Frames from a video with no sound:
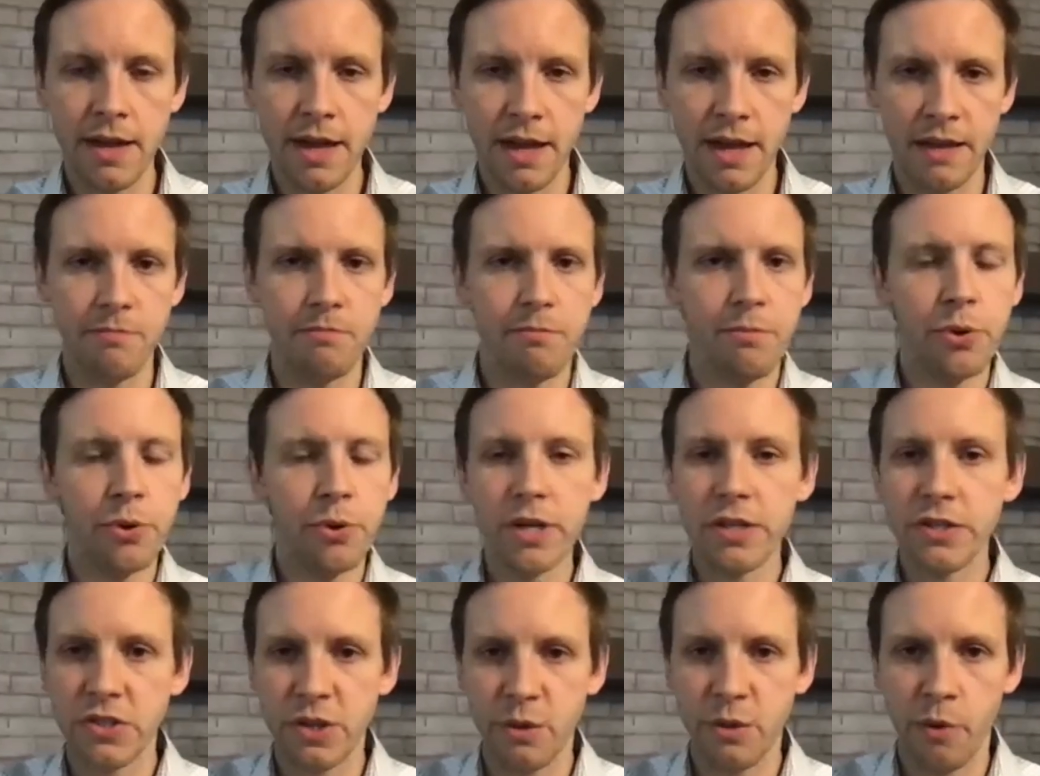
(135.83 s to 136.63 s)
and put
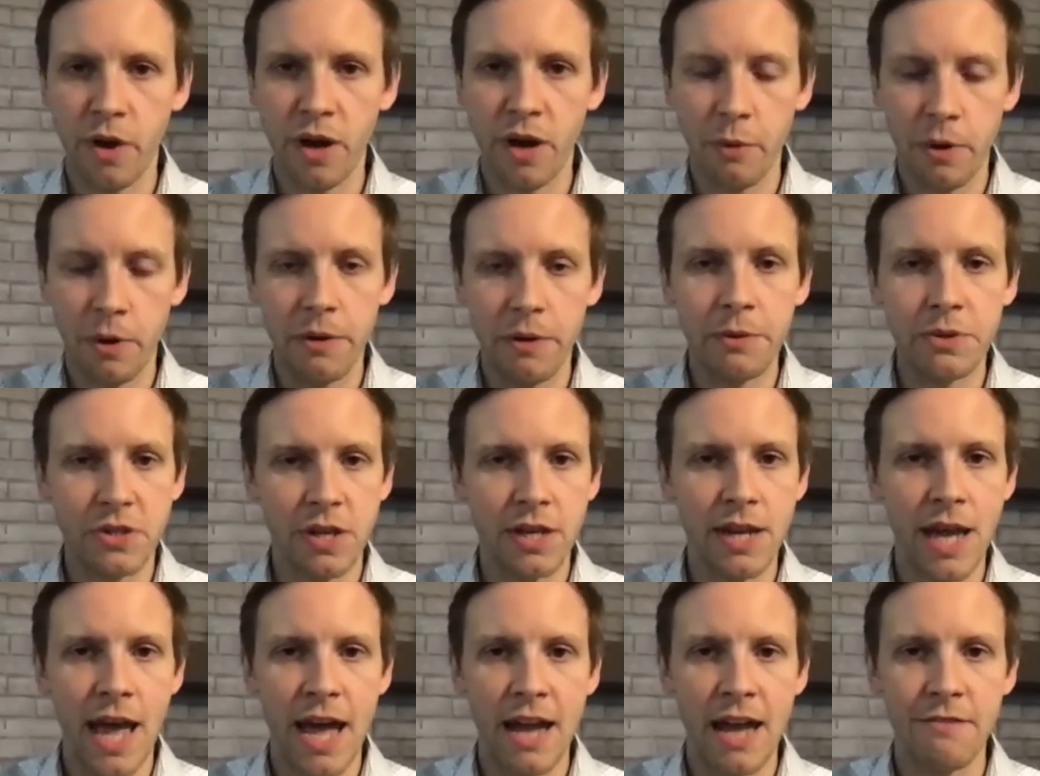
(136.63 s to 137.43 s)
it somewhere where it was
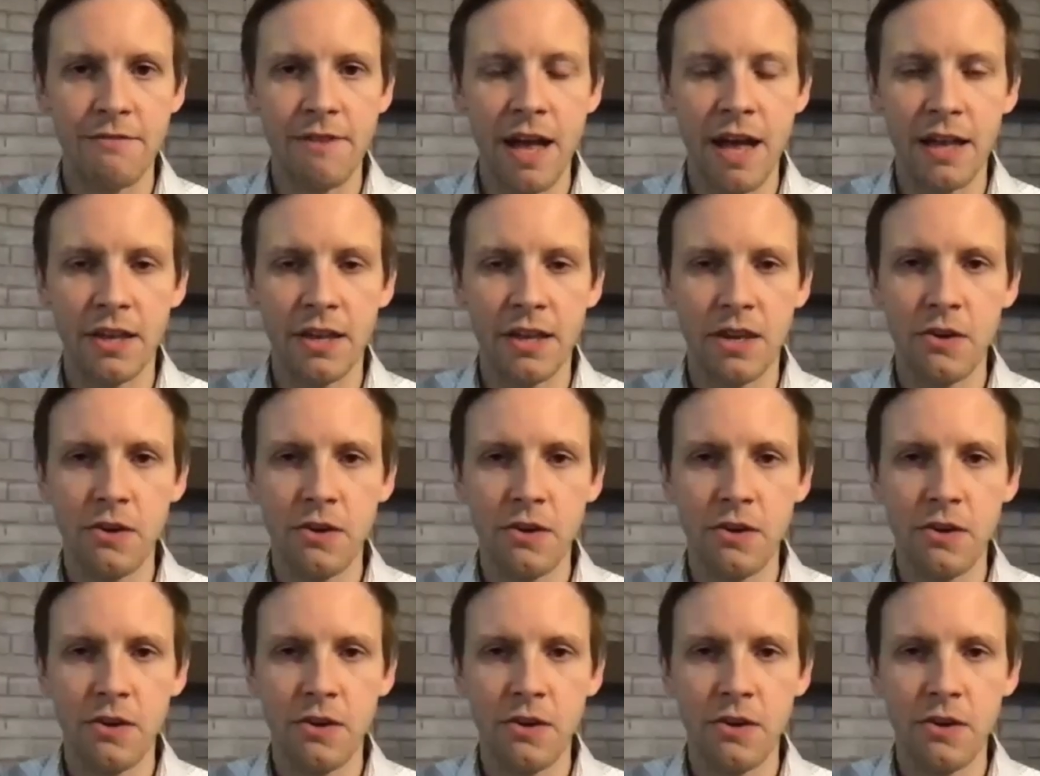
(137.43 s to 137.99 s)
going to add value.